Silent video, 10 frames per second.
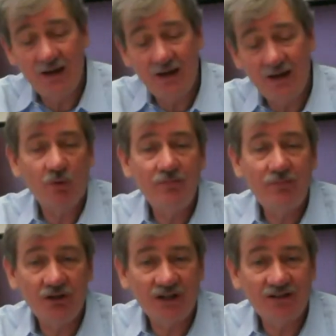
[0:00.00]
I'm going to
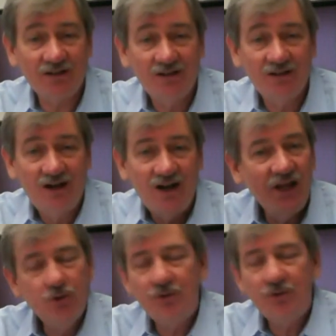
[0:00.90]
rebuild it,
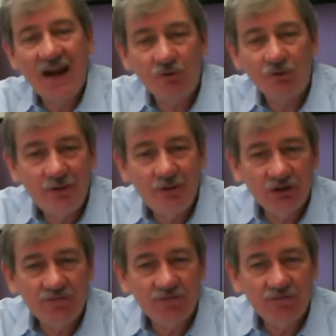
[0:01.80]
and you can't rebuild
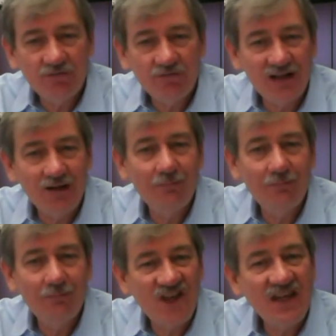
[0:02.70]
it for the same
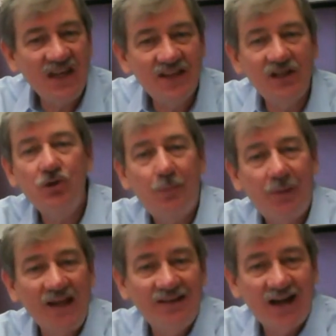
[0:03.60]
fee that you
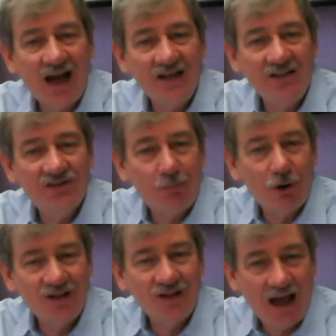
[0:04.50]
paid the guys to
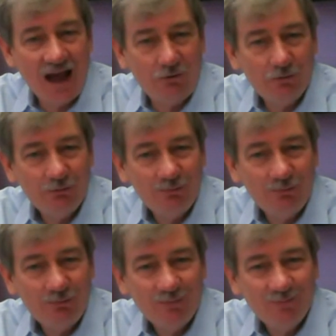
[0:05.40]
burn it down.
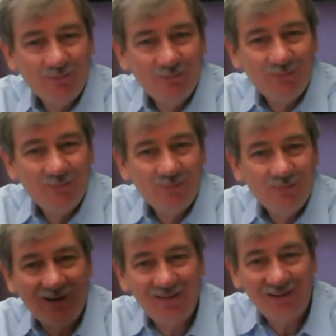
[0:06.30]

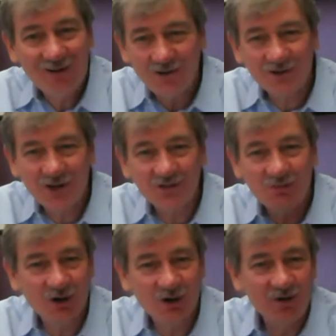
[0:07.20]
Right? It always costs
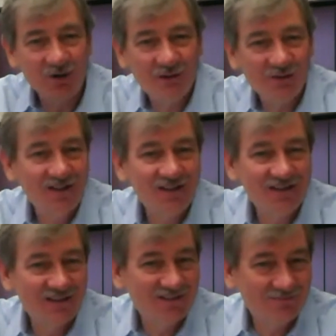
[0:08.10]
more to rebuild than to
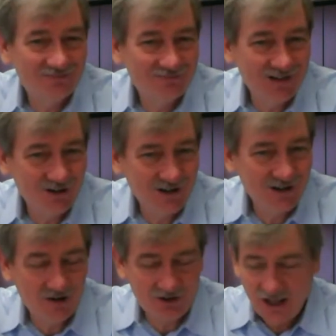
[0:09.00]
tear
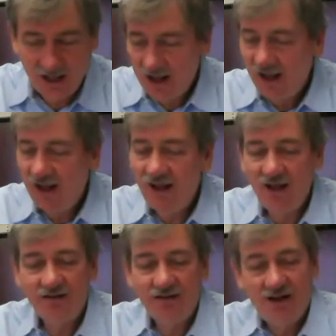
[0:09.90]
down.
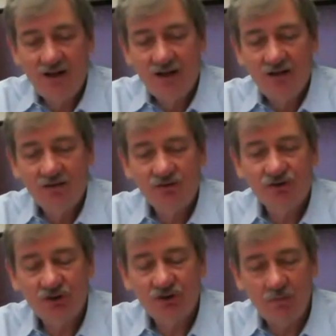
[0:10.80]
And
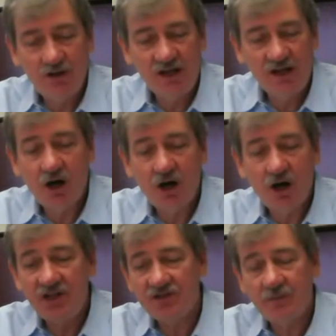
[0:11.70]
so many
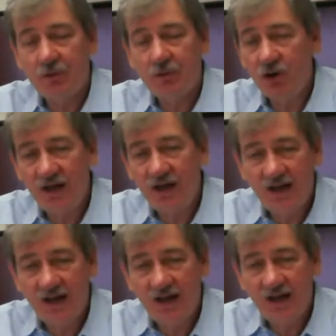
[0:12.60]
companies have been burned by
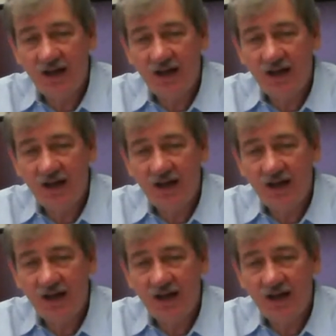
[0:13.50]
that.